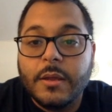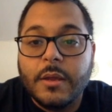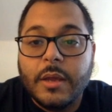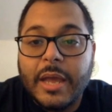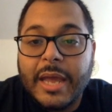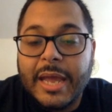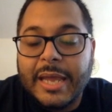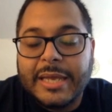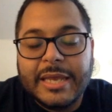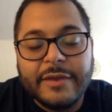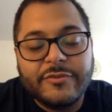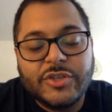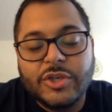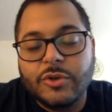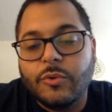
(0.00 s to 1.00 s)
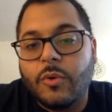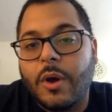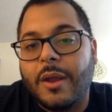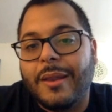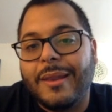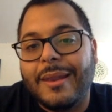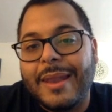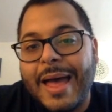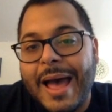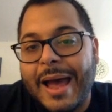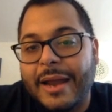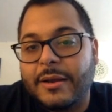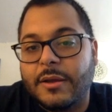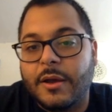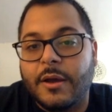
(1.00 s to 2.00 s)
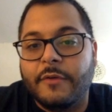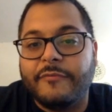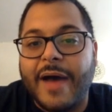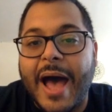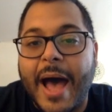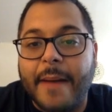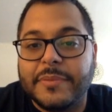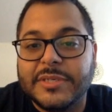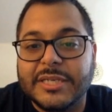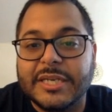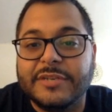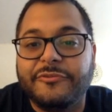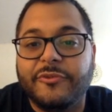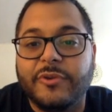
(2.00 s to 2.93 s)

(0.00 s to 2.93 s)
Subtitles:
it gives you a lot of options for